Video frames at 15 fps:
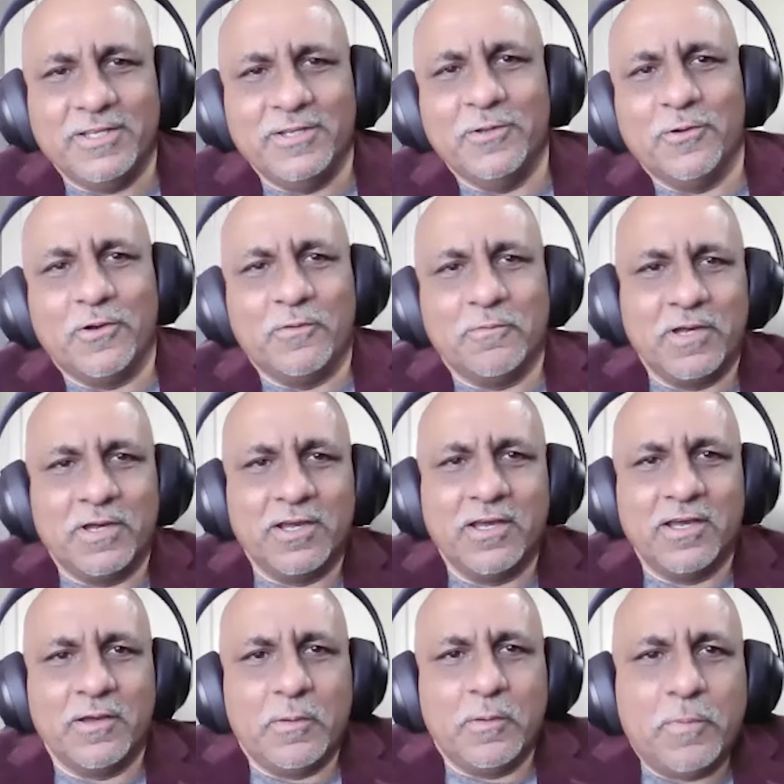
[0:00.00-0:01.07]
know
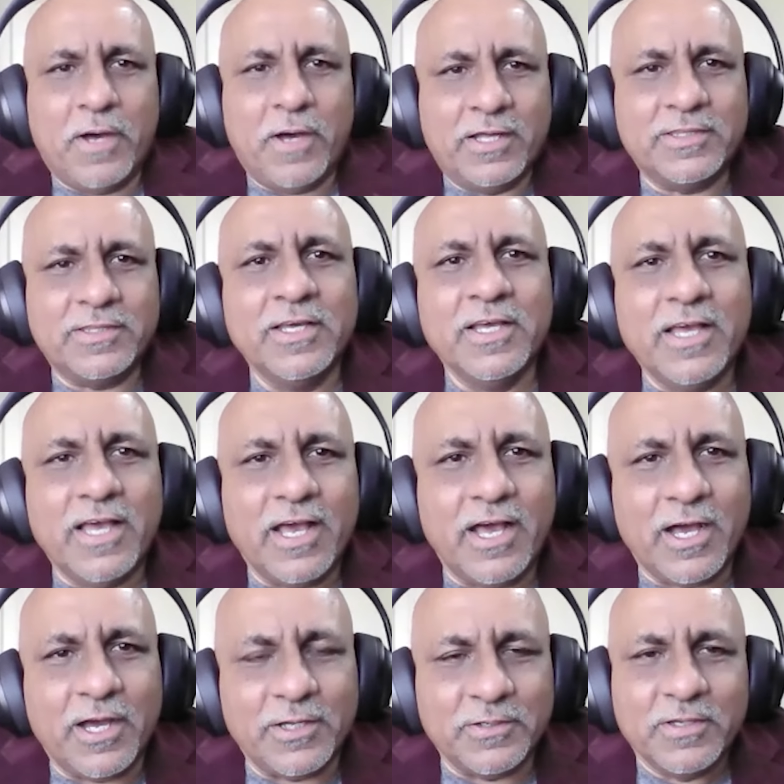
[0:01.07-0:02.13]
uh, uh path
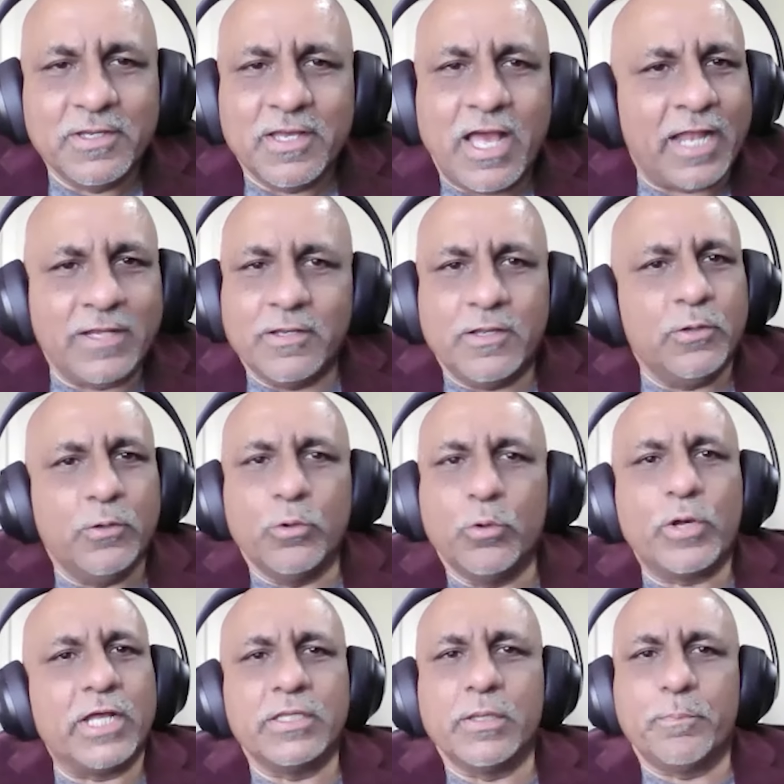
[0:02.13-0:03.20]
uh, and
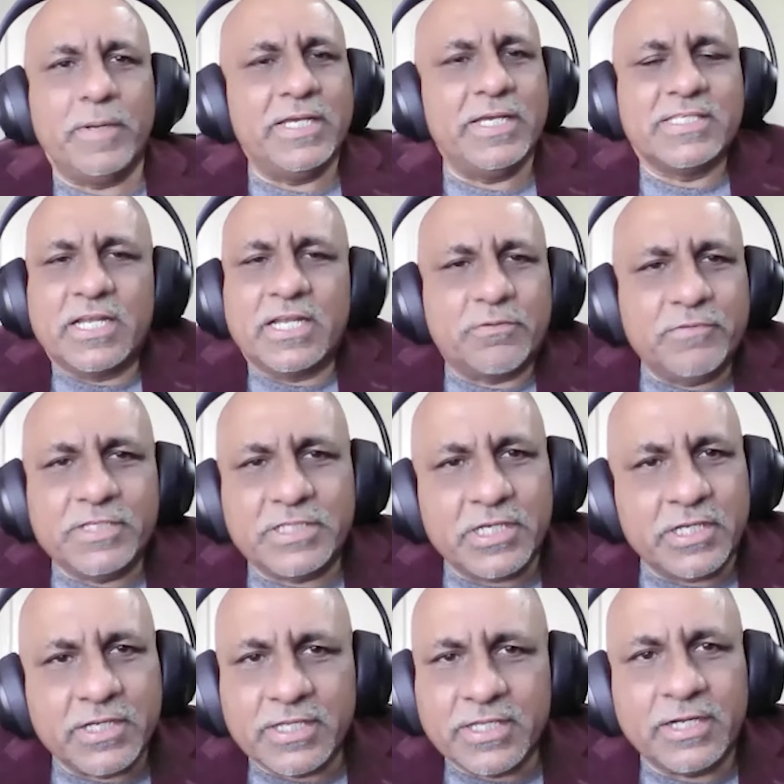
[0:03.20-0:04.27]
look at the pace at which
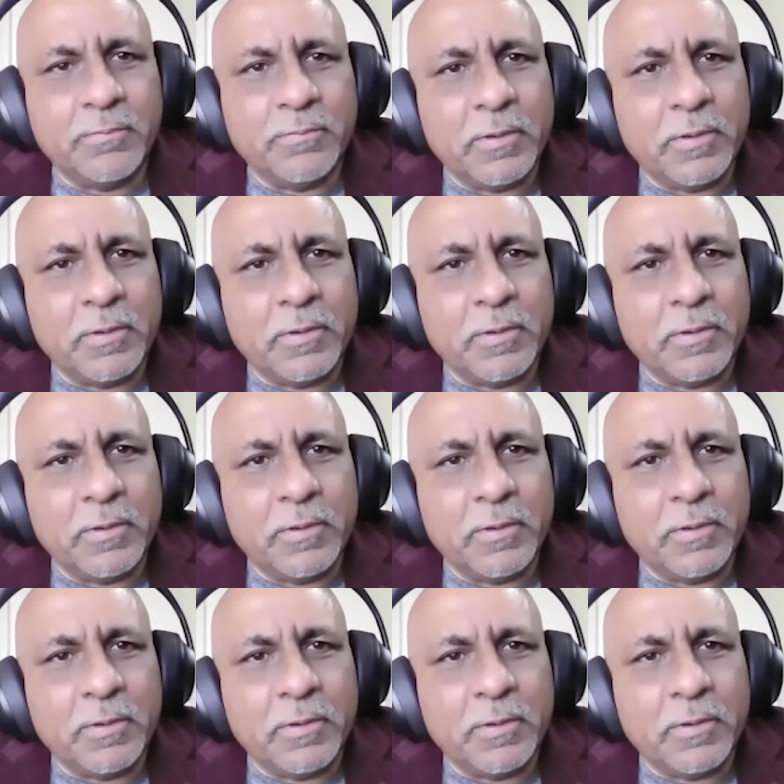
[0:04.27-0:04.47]
incredible